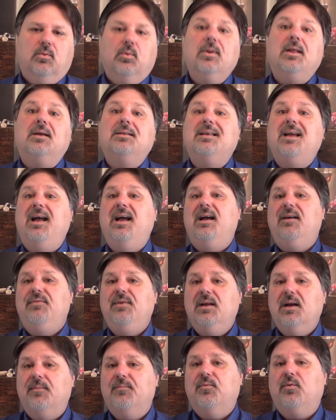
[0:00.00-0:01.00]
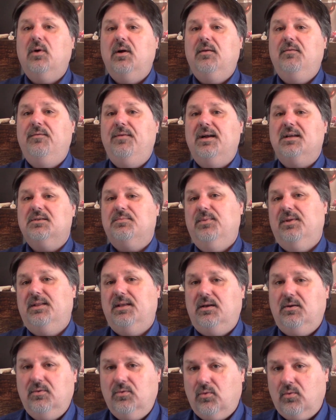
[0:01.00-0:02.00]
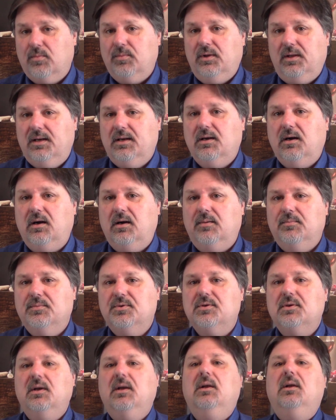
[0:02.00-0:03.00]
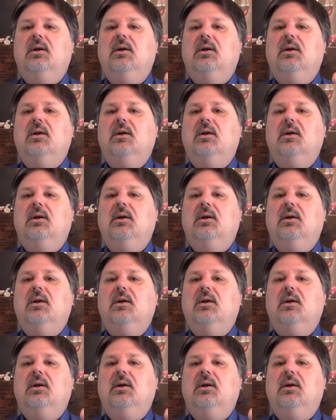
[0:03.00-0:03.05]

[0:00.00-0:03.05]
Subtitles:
without the heavy upfront investment that normally comes